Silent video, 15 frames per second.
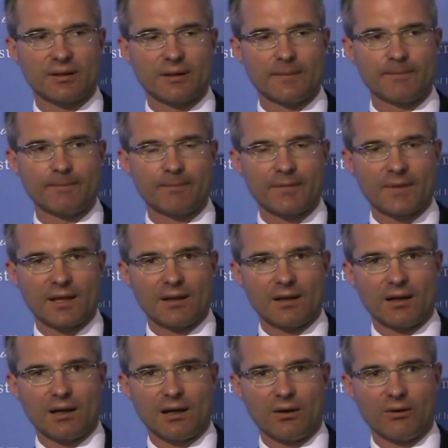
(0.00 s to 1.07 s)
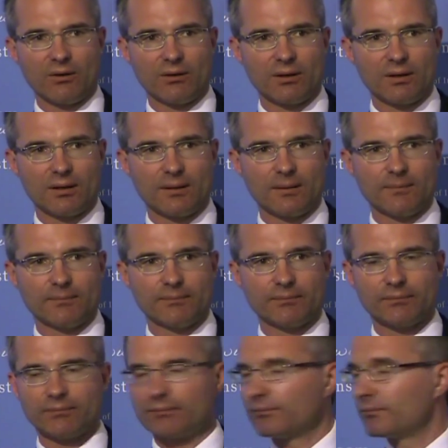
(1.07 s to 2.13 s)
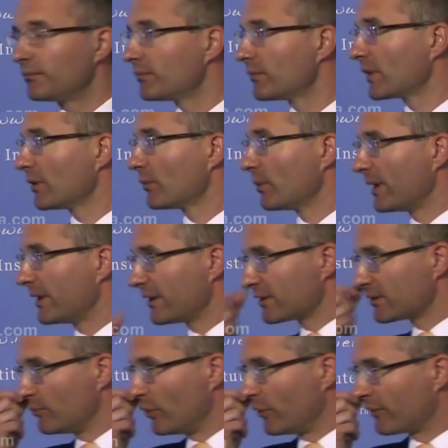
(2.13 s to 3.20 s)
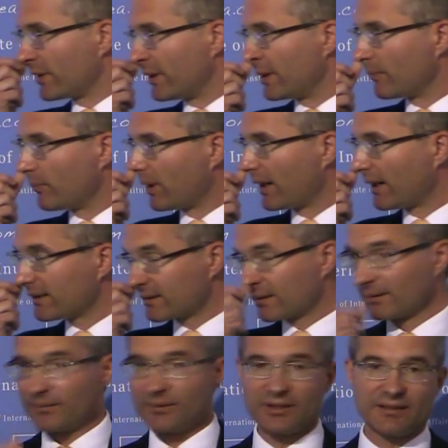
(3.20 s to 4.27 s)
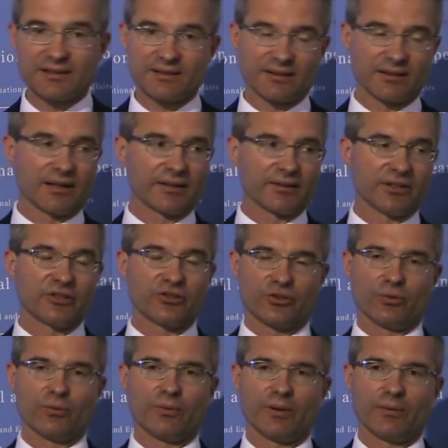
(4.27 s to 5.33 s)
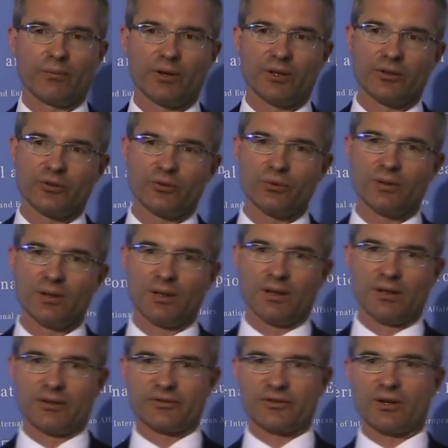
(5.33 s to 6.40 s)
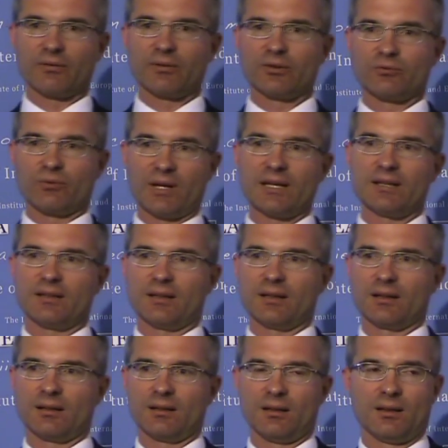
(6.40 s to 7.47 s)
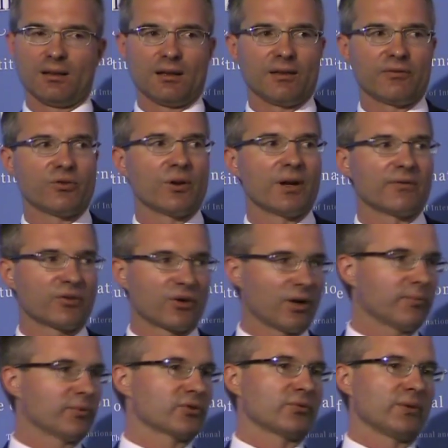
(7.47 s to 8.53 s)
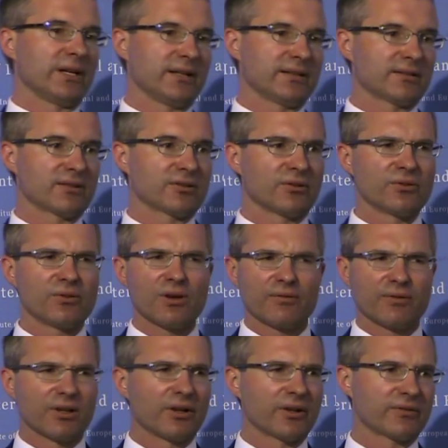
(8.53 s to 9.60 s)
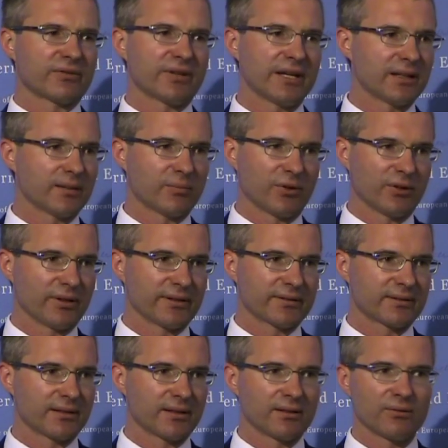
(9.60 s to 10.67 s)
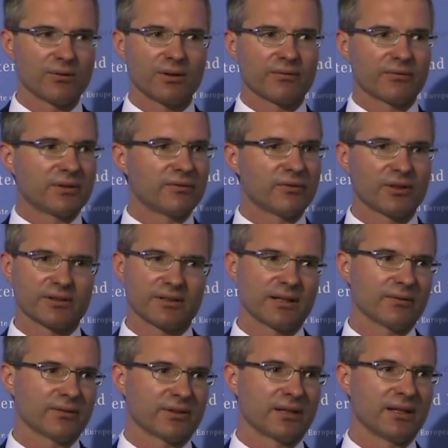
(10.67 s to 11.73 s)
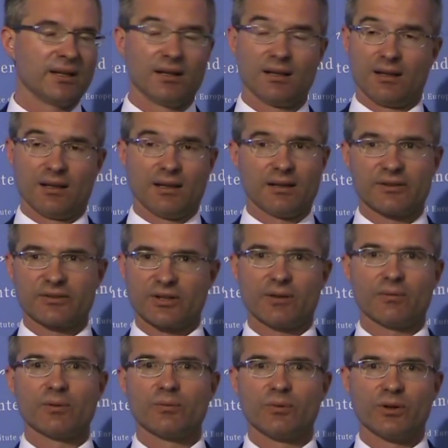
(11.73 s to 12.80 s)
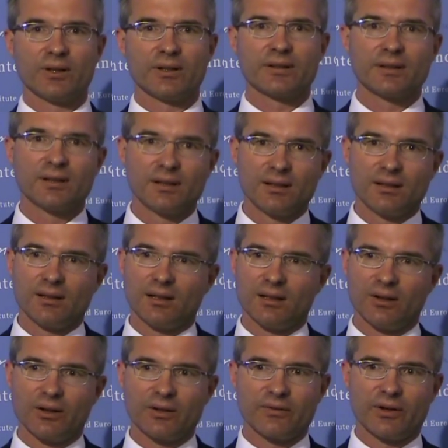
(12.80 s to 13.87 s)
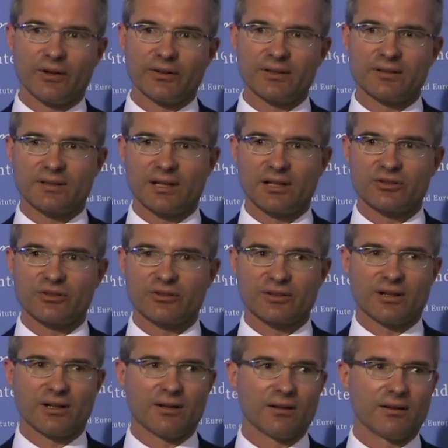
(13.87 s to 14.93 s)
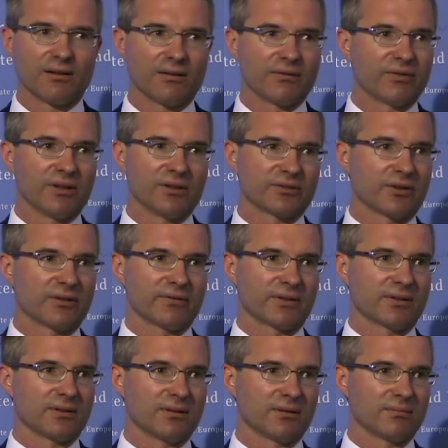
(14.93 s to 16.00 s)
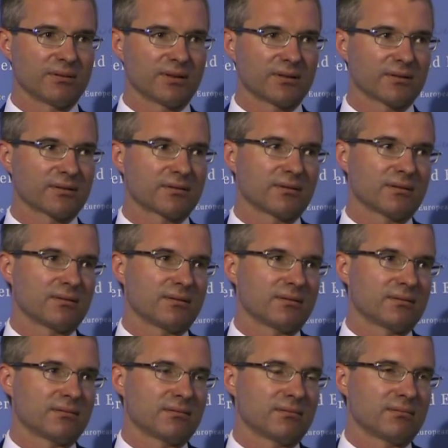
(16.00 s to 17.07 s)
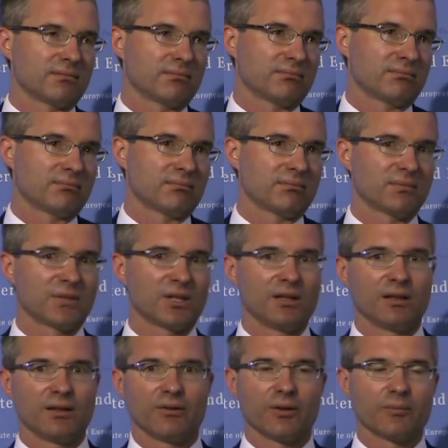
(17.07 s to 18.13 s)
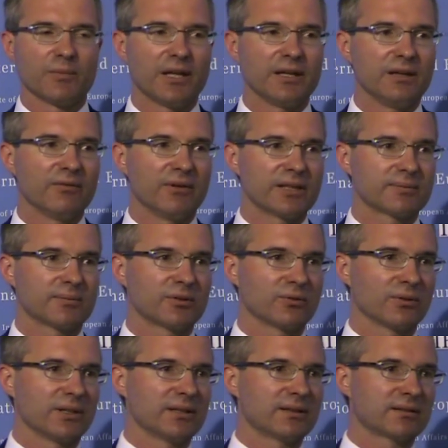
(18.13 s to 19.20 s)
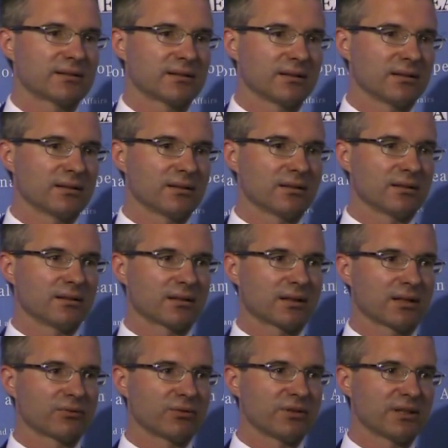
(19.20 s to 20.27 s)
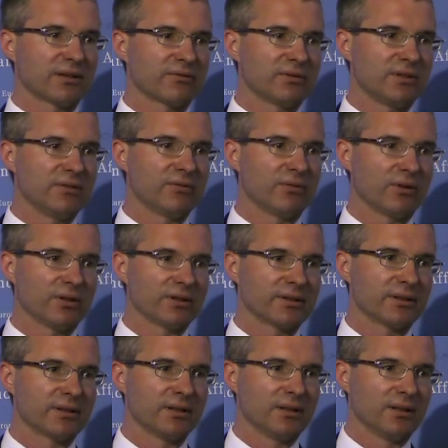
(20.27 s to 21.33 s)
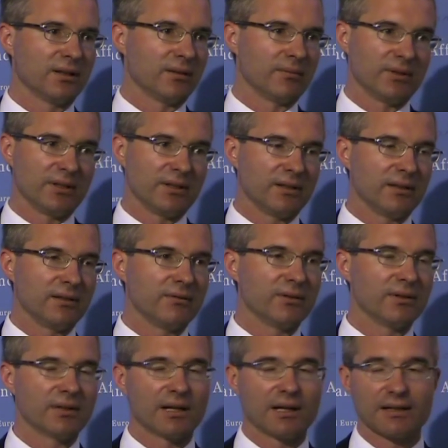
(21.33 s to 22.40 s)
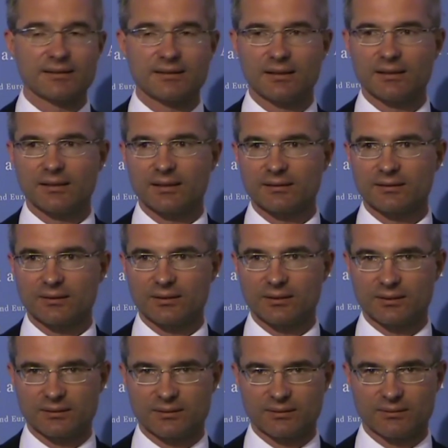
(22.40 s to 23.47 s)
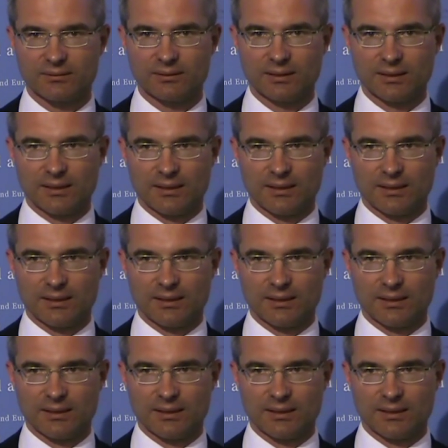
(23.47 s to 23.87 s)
um, how um, ratings moved in the past. I mean, this is another issue when you do sovereign rating. If you have corporate ratings and so on, you have a lot of data points and you have defaults and everything. In the sovereign world, a lot of our discussions are philosophical, because I mean, not many investment grades uh, countries have defaulted. I mean, even Iceland has not. So